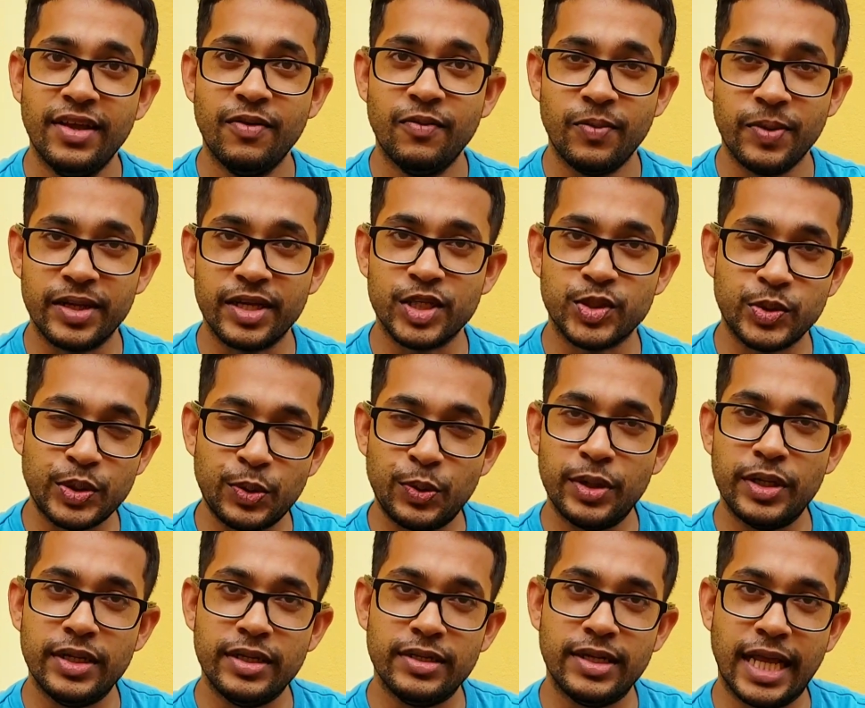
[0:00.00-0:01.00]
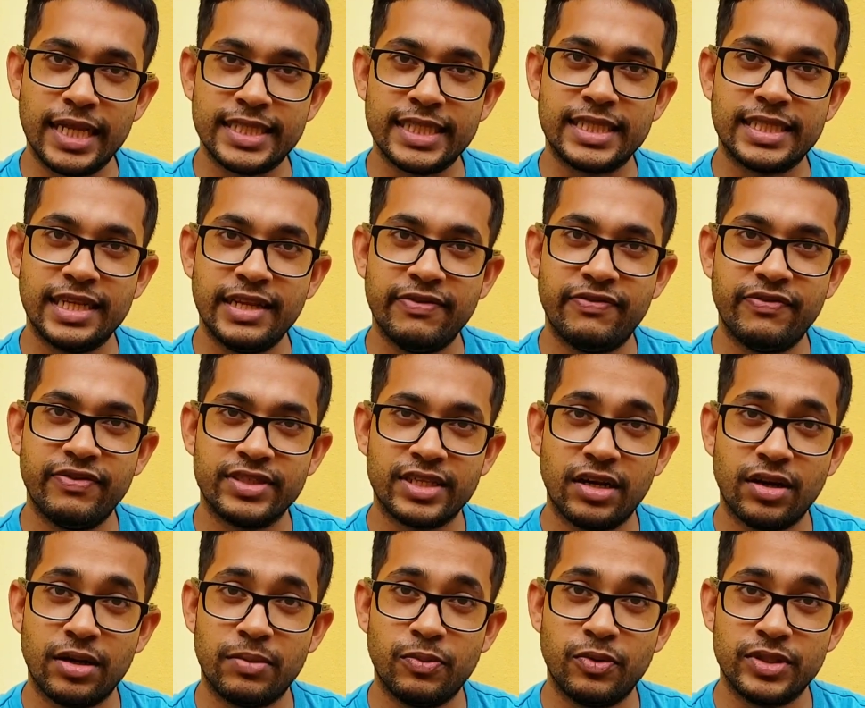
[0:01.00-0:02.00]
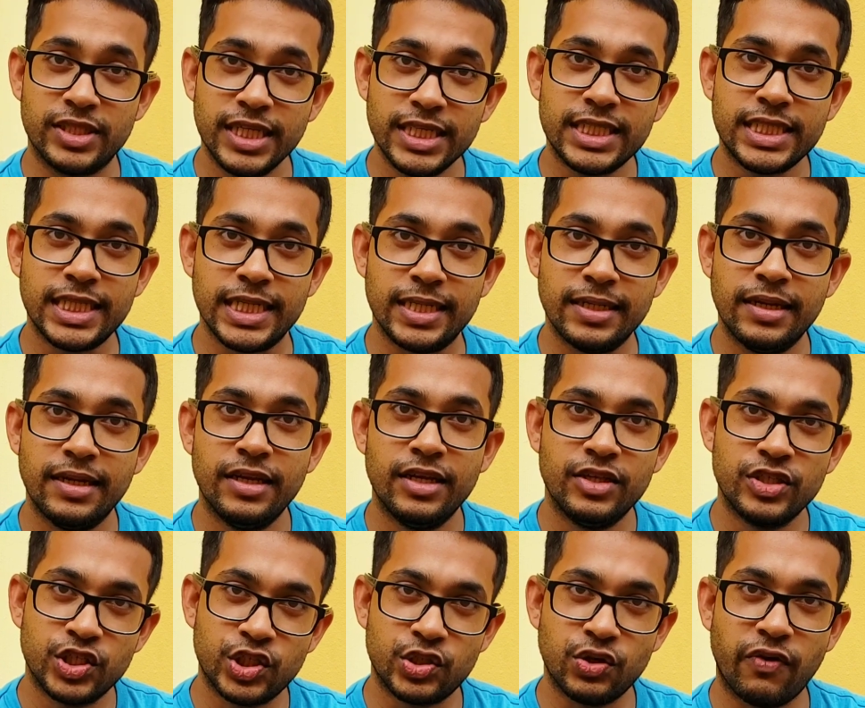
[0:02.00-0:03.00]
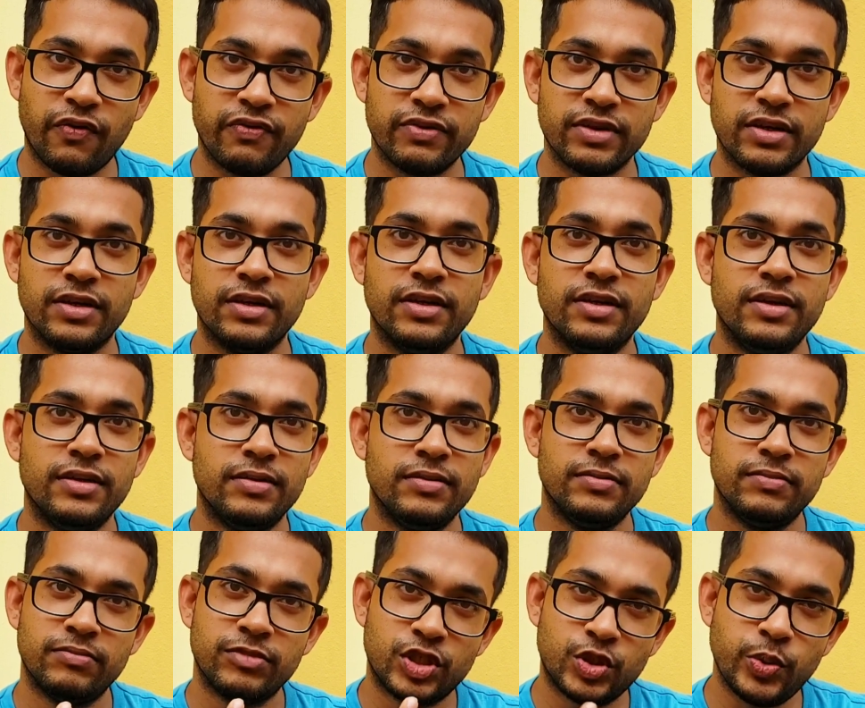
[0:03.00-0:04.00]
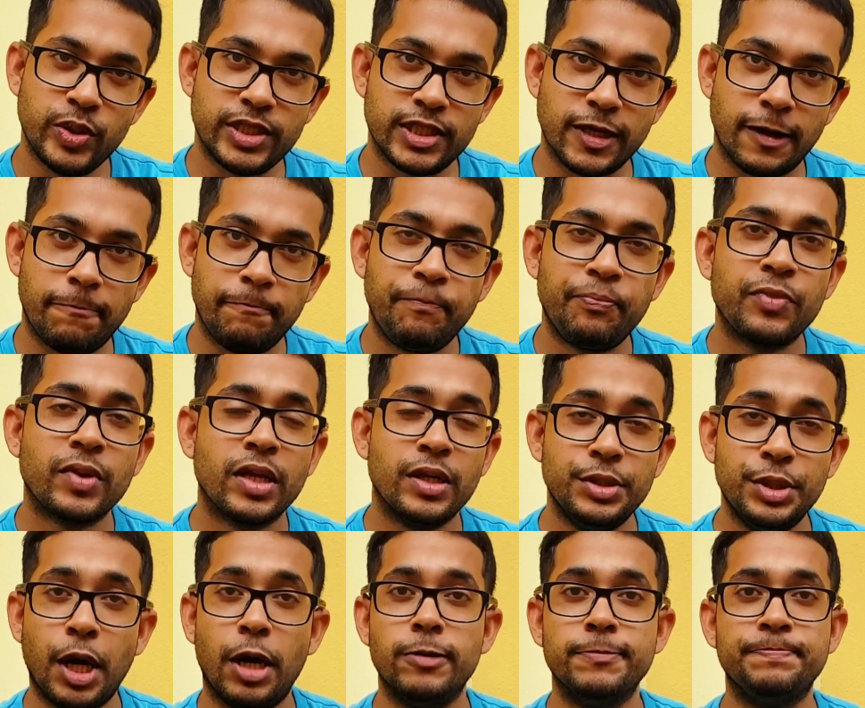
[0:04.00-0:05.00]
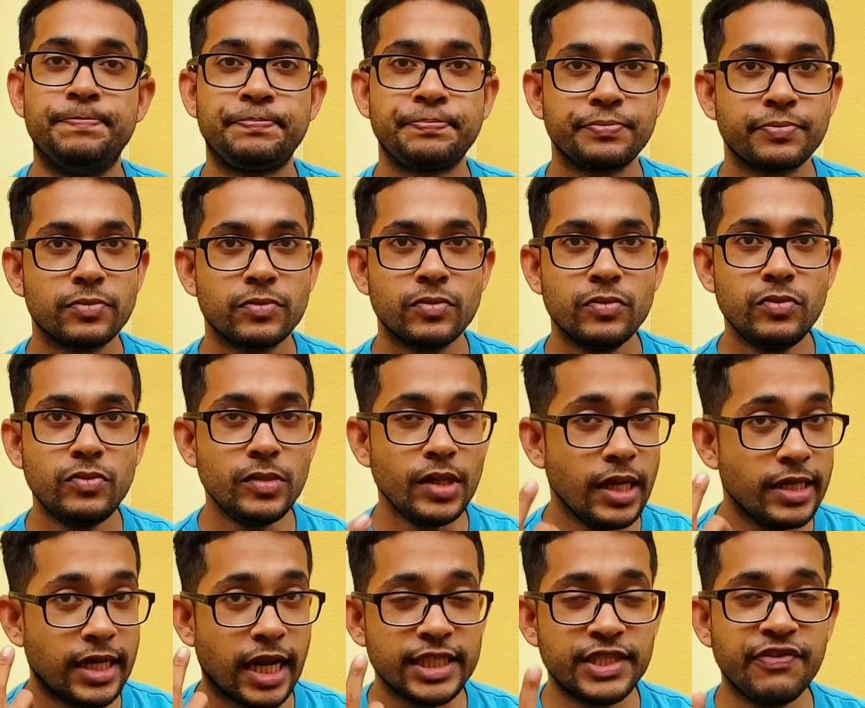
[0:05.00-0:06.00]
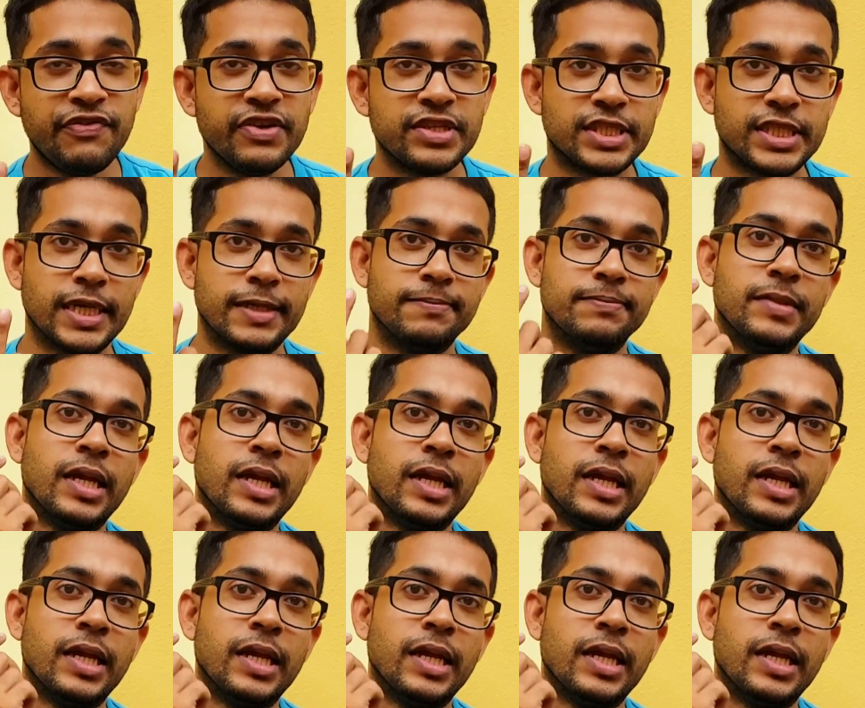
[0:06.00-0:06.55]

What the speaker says: because we know the lettuce leaf is a lot more tasty, softer, sweeter. Now, that's the first thing.